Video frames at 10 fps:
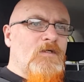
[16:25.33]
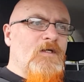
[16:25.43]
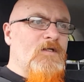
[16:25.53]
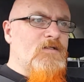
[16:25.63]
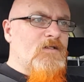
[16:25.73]

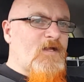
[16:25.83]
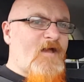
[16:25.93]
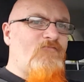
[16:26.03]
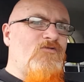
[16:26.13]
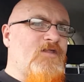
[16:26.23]
and
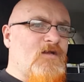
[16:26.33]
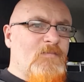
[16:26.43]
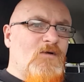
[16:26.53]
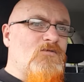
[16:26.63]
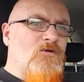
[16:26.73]
everything
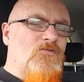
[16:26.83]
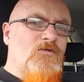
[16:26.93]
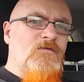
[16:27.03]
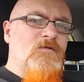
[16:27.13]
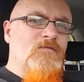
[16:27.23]
about
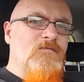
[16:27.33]
Conan,